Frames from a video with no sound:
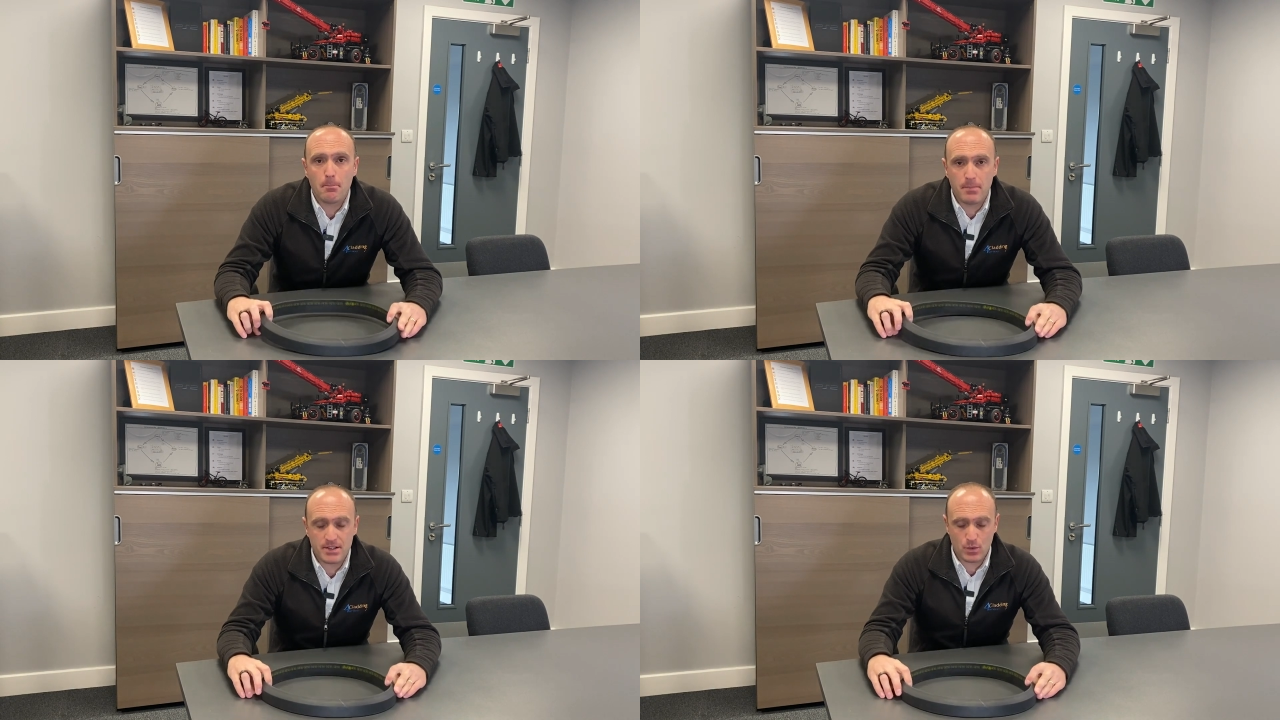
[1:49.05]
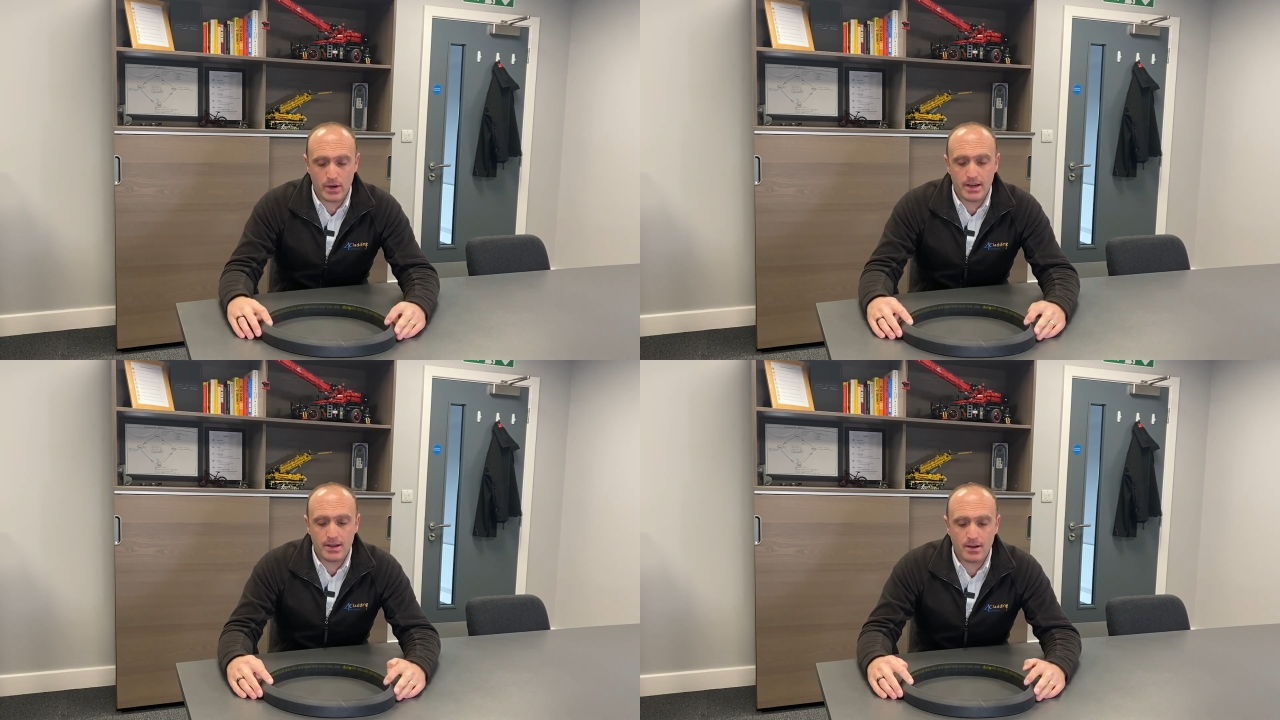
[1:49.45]

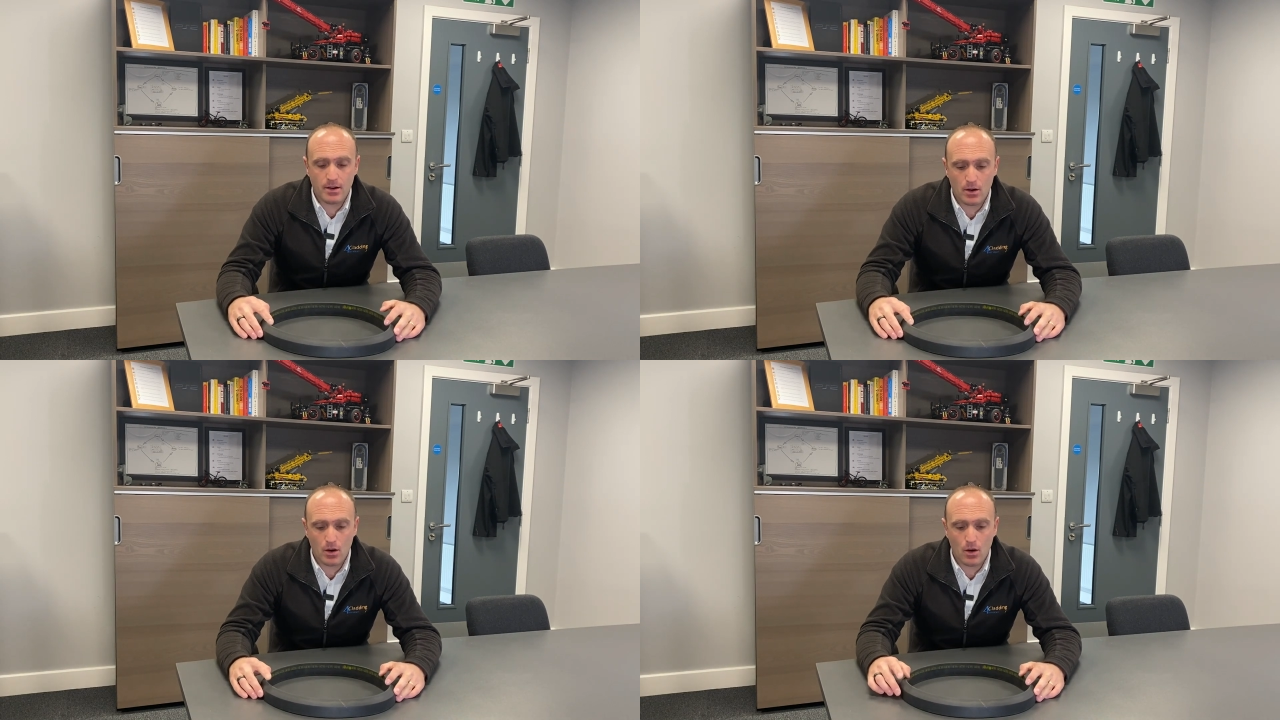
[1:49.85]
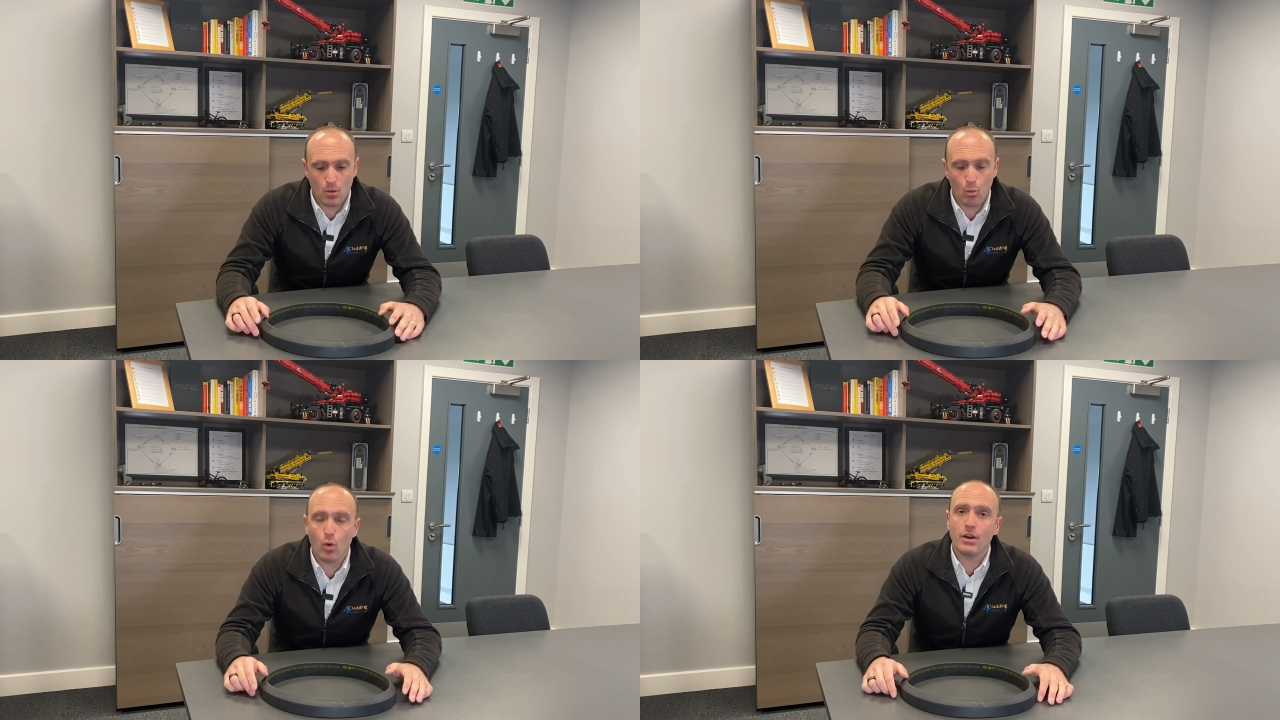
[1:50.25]
between
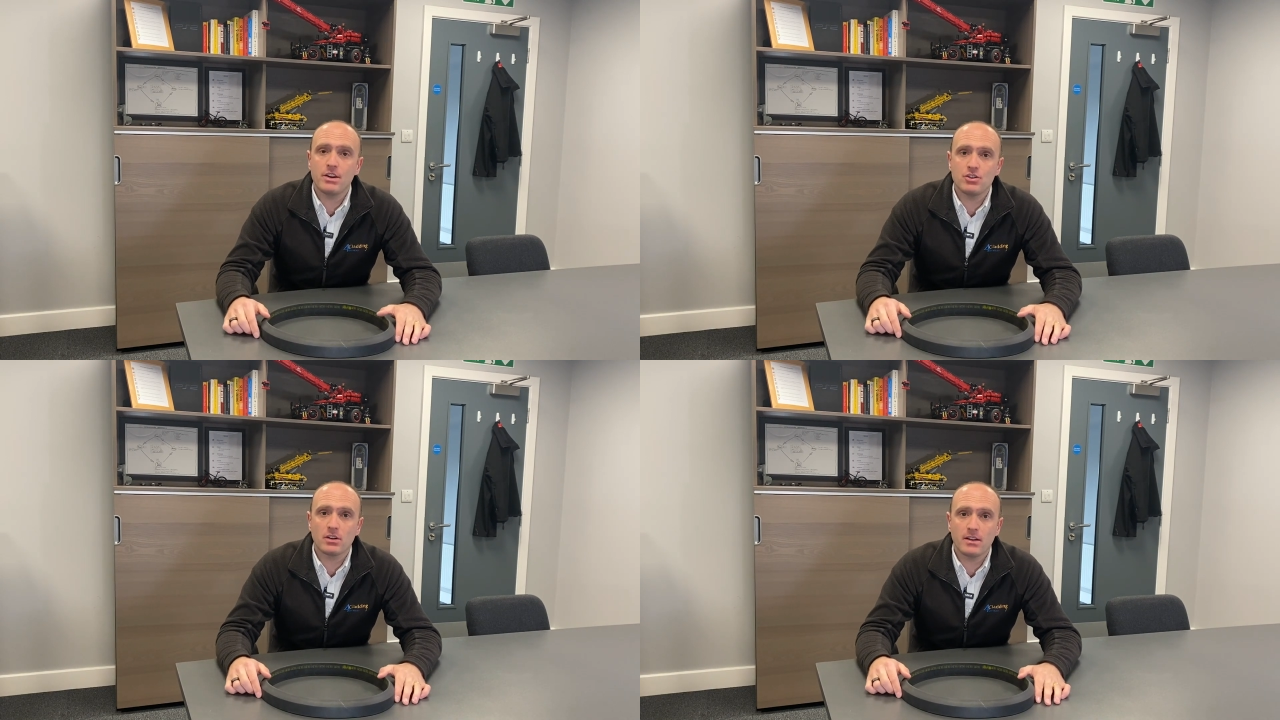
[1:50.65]
what it is you're